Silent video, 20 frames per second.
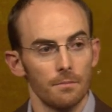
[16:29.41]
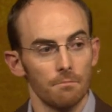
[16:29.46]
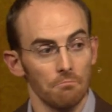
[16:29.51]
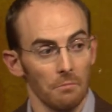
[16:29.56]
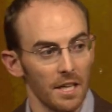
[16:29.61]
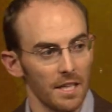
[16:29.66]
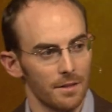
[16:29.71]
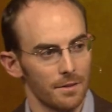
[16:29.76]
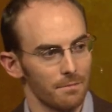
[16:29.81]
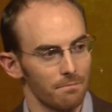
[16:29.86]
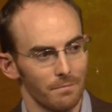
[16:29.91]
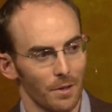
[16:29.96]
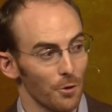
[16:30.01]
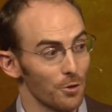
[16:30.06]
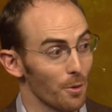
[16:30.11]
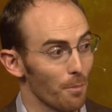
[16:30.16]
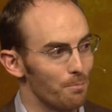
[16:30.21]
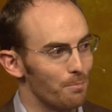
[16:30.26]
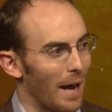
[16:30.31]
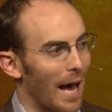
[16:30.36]
Like
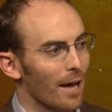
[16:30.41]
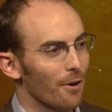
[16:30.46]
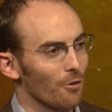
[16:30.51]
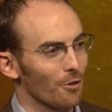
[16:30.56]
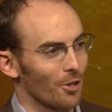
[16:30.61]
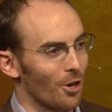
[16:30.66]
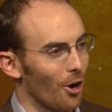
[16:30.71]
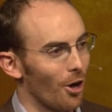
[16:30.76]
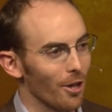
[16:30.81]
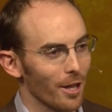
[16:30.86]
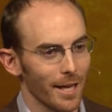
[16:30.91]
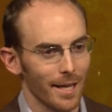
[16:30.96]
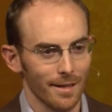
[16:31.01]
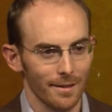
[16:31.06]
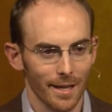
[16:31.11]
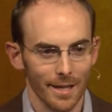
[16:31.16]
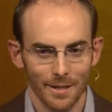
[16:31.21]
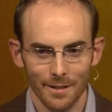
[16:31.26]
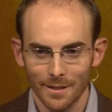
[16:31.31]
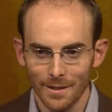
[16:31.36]
there's a battle calling,
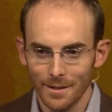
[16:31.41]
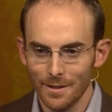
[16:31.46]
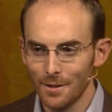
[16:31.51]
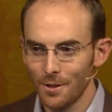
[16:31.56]
like